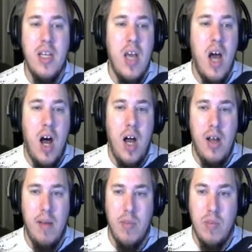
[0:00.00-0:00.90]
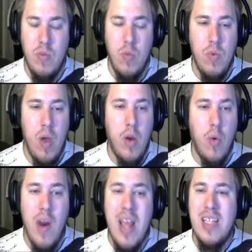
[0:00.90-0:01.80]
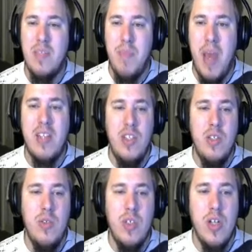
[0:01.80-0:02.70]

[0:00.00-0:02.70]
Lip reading: a great specs user,